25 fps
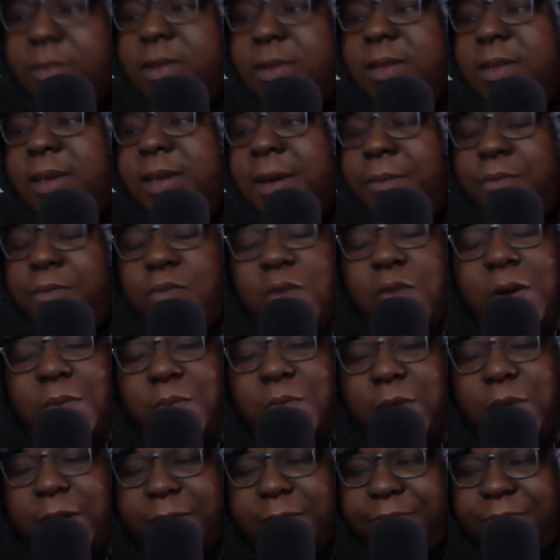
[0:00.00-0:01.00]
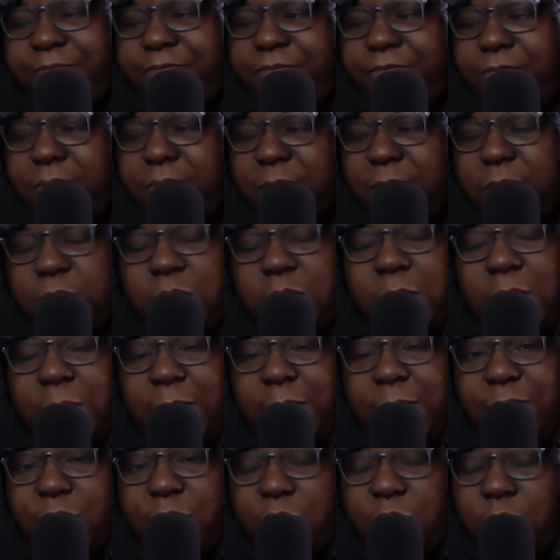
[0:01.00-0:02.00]
Yep, 1-1.
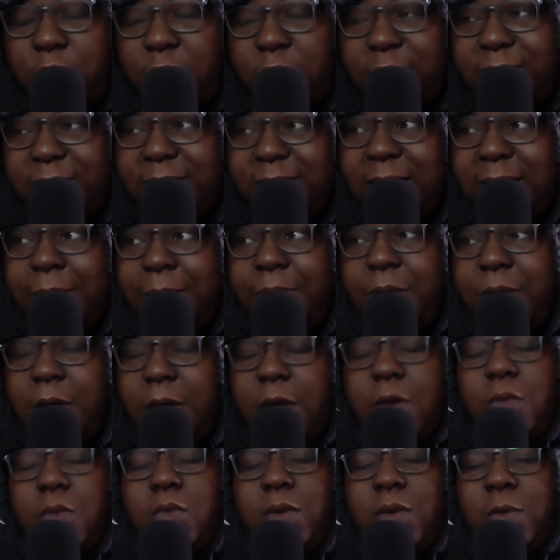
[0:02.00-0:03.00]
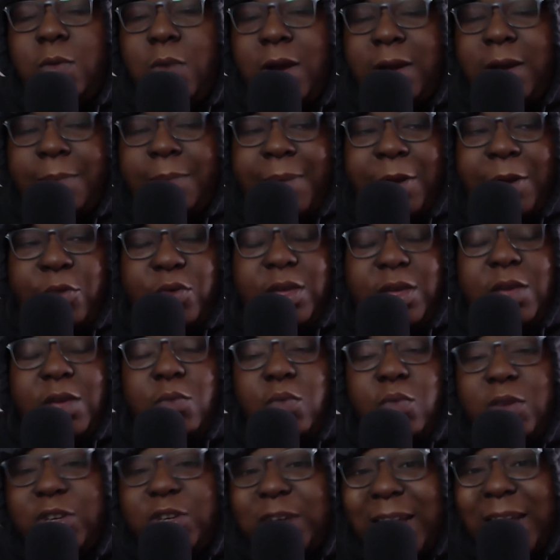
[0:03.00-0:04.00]
1-1 for a long time. We won a penalty,
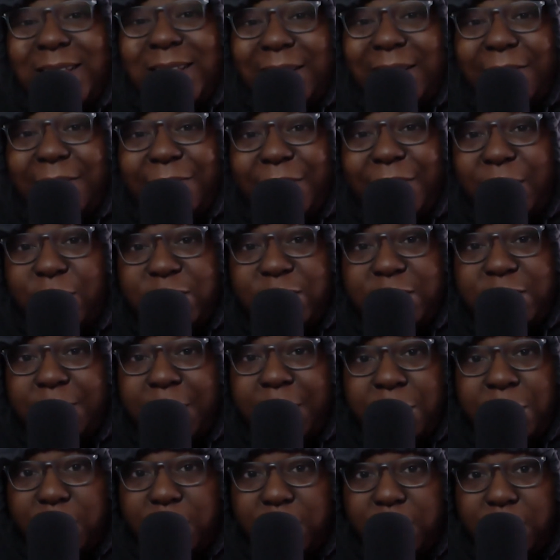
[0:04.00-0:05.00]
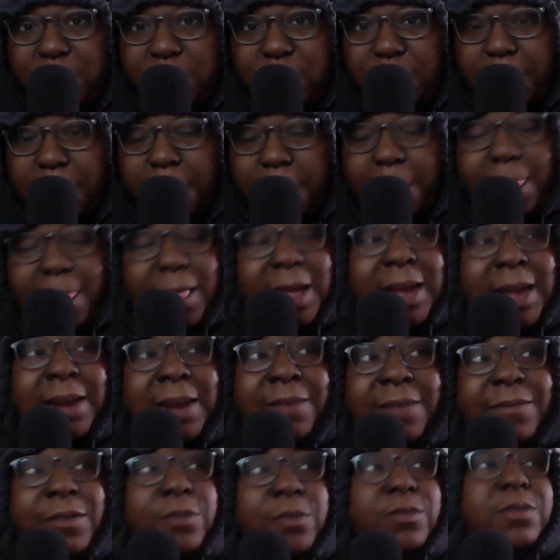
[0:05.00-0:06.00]
which I didn't think was a penalty. I
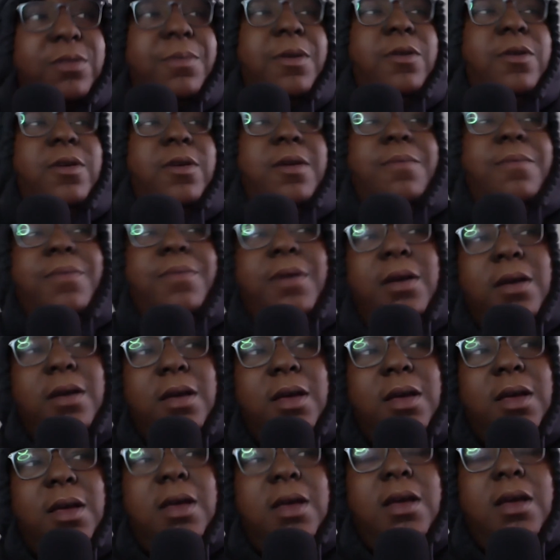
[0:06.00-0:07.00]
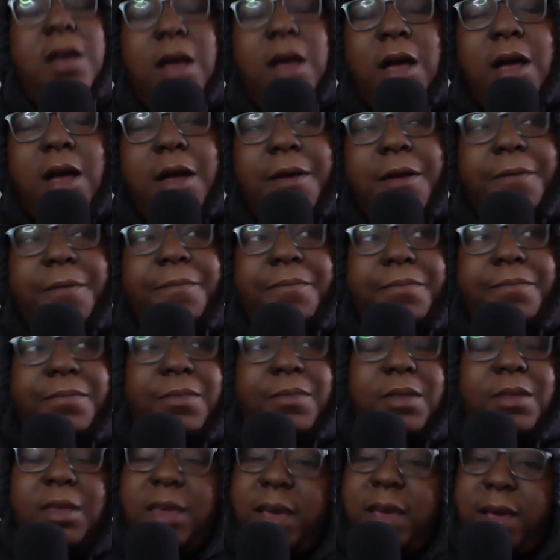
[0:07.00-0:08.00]
didn't think it was a penalty, but
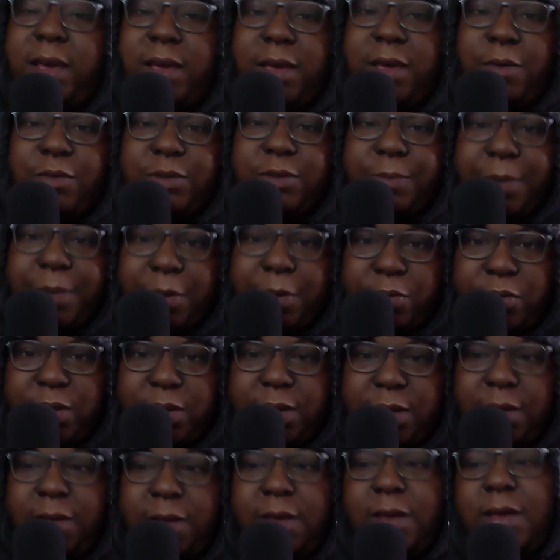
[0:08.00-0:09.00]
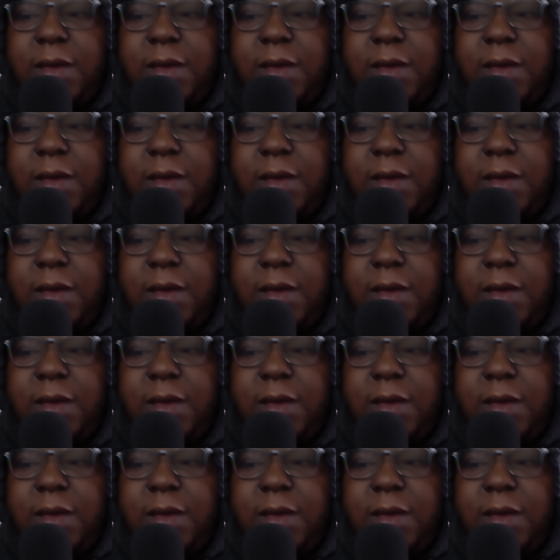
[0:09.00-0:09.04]
yeah, it was a penalty.